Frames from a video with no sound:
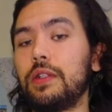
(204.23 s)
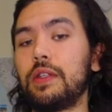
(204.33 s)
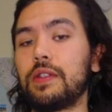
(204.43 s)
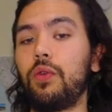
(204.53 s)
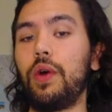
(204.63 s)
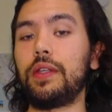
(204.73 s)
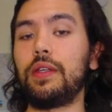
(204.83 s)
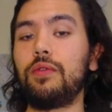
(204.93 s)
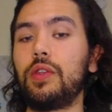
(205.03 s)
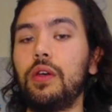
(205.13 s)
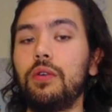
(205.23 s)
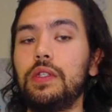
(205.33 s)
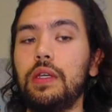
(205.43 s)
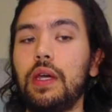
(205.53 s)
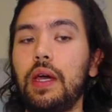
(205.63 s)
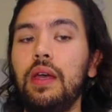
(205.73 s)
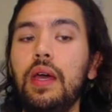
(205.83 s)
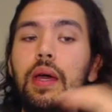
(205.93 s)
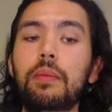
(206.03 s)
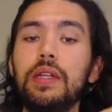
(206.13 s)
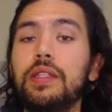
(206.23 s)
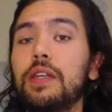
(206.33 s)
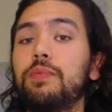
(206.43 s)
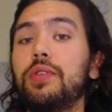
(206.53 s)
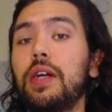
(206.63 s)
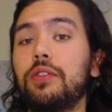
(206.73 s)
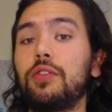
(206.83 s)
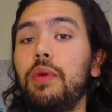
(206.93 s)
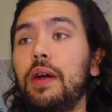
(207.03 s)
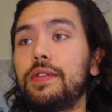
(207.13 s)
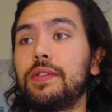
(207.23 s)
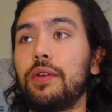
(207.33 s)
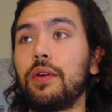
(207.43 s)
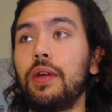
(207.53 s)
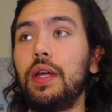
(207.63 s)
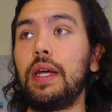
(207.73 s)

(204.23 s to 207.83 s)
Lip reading: it doesn't quite give you the OTK, but it does protect your monster